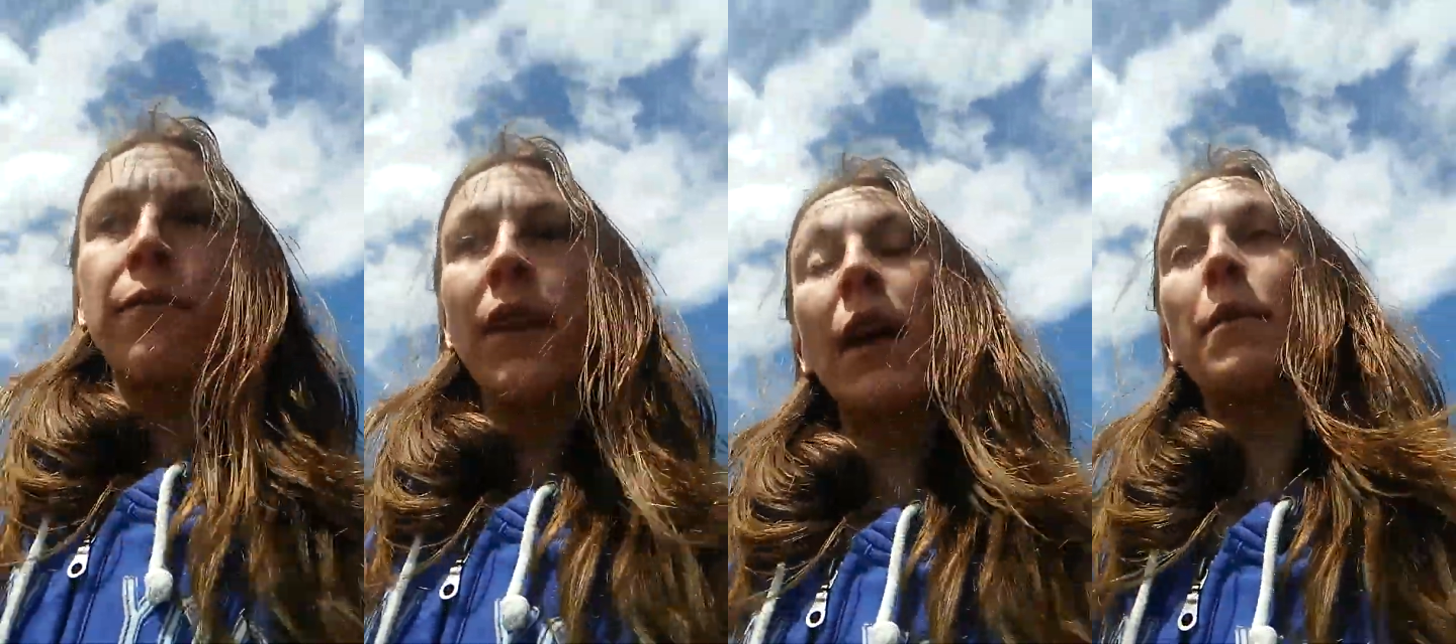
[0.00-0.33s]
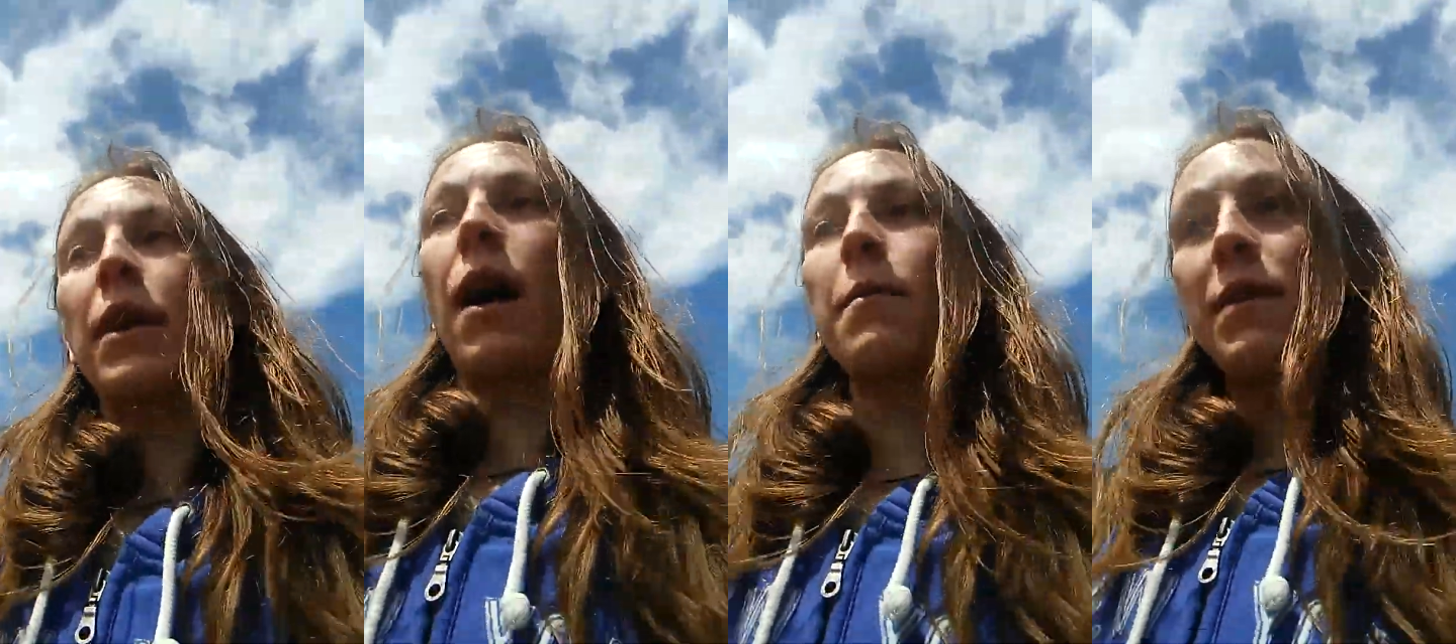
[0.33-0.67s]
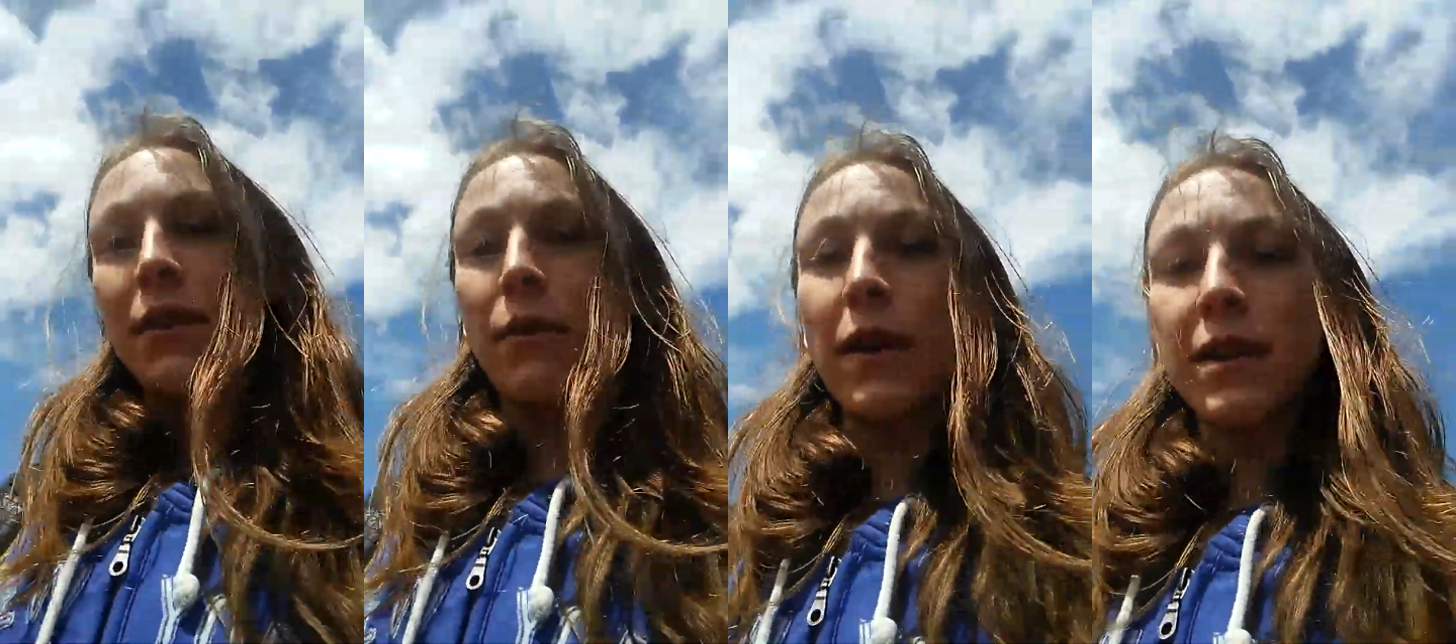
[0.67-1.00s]
and I'm going to
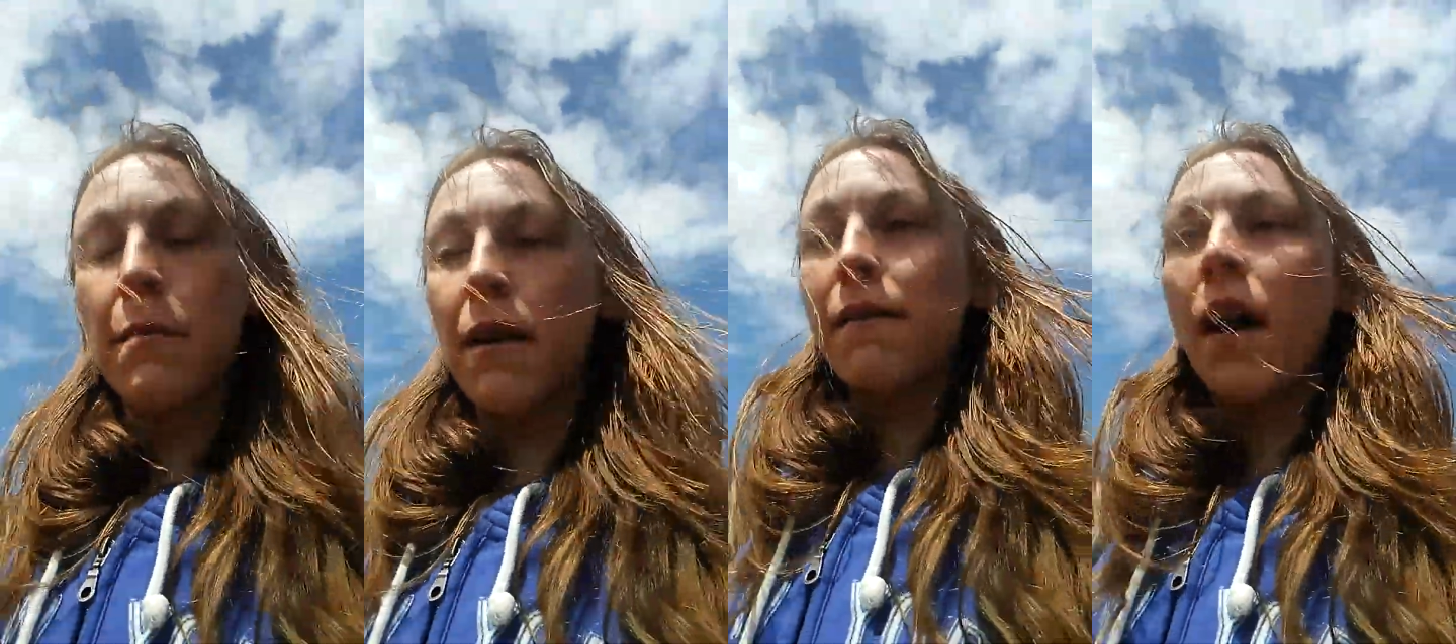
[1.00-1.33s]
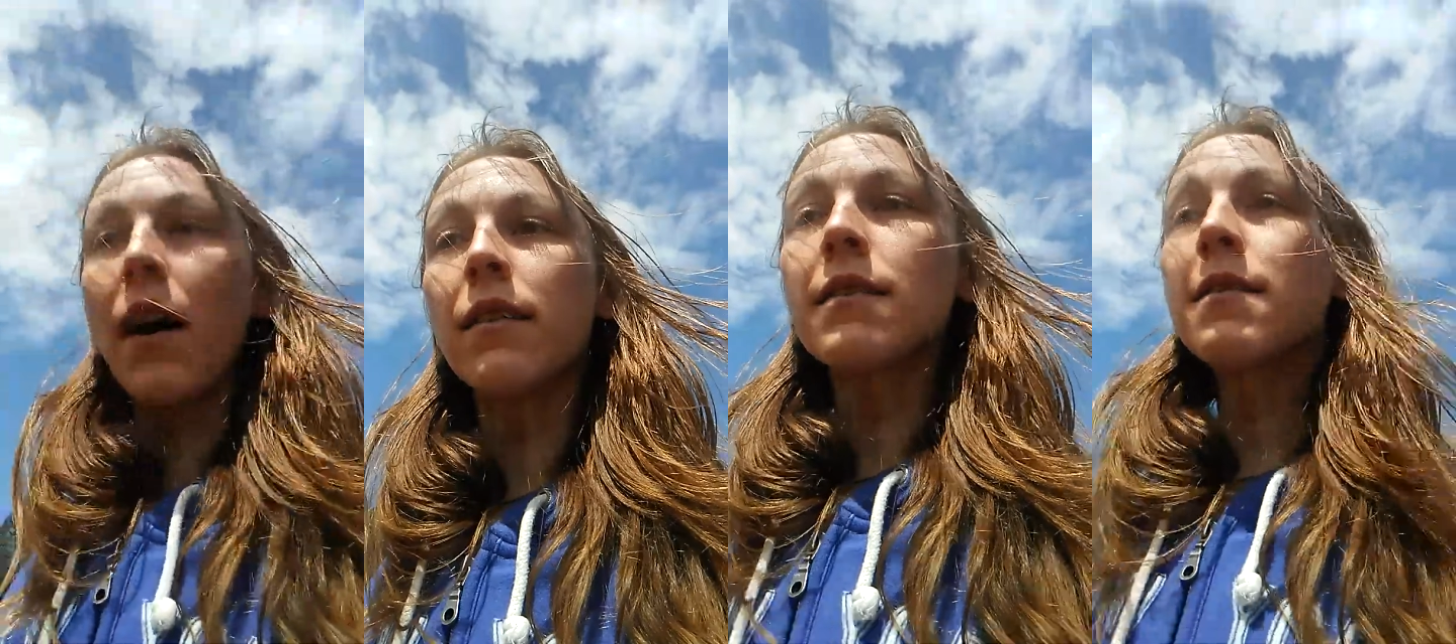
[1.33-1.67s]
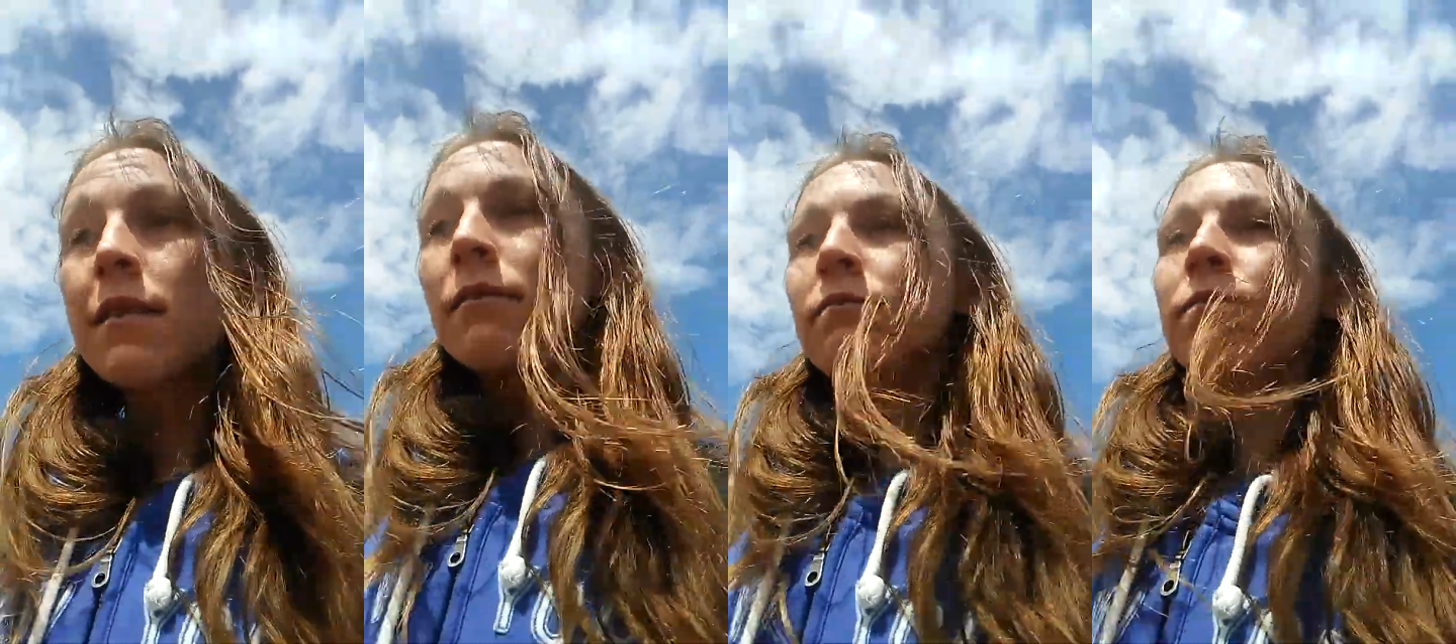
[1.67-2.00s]
update the rest of my
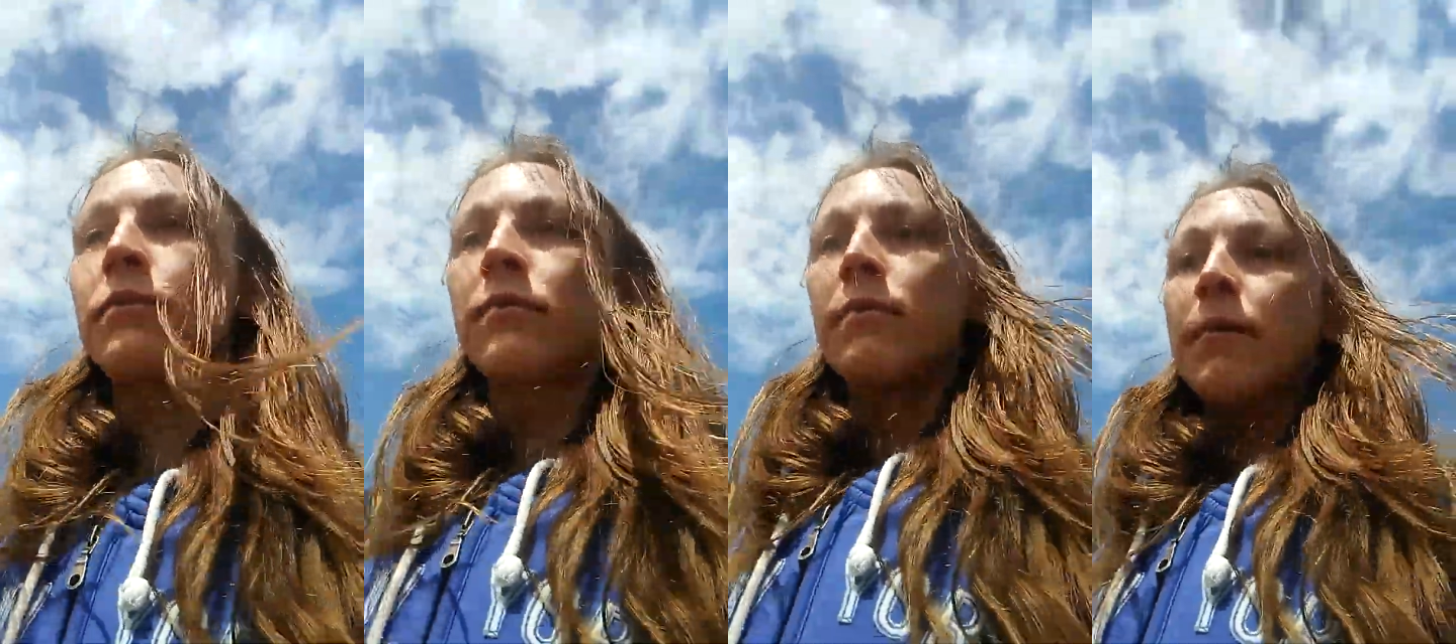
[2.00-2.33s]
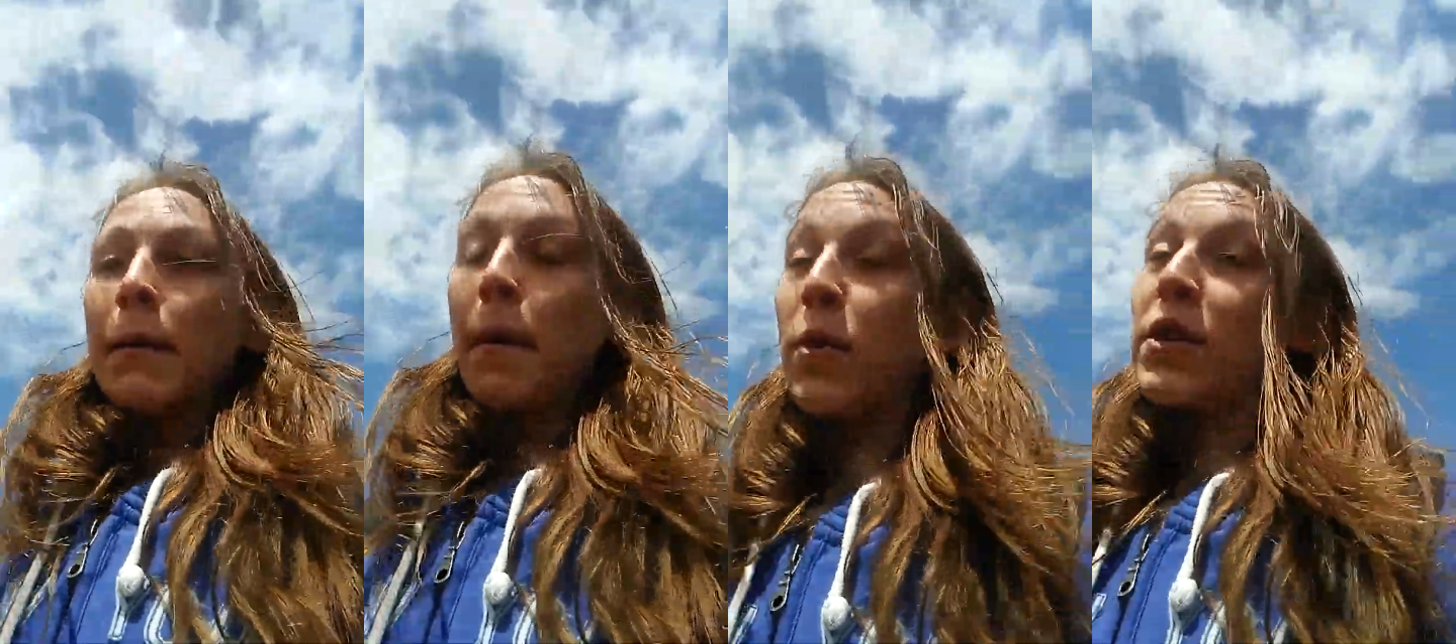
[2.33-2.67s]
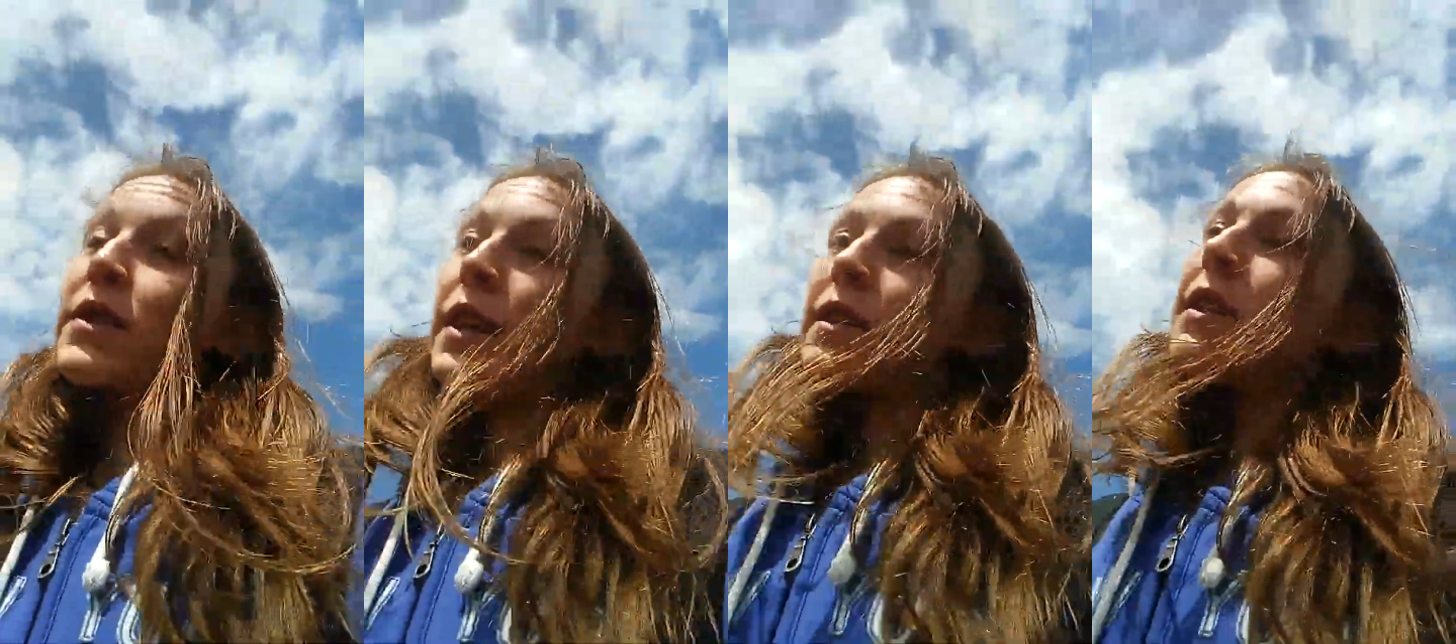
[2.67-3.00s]
files. My memory
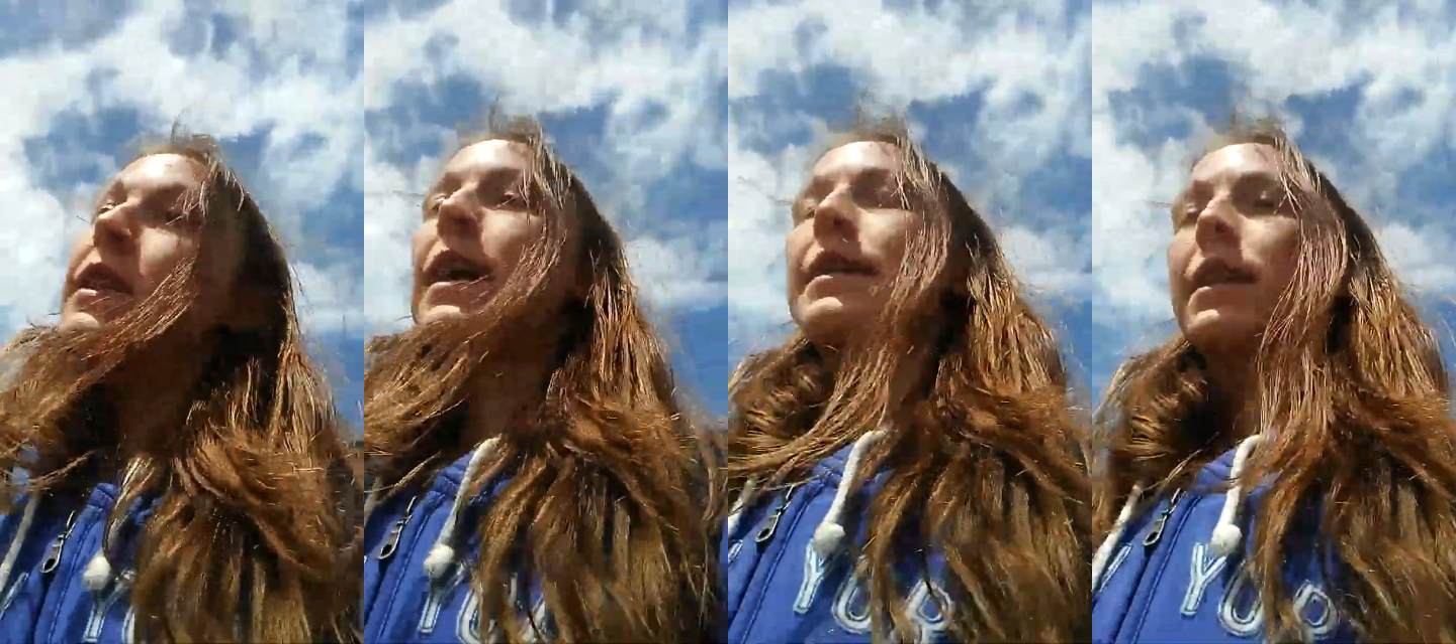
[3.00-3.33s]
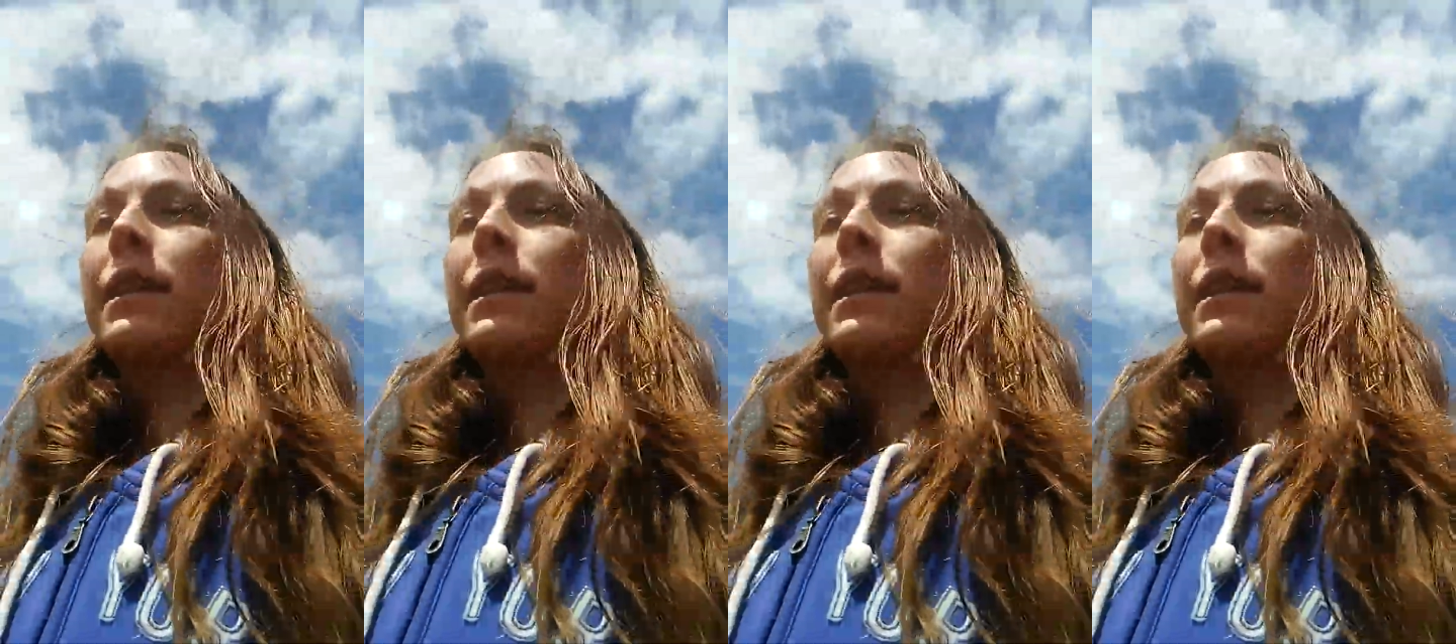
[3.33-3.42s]
stick did get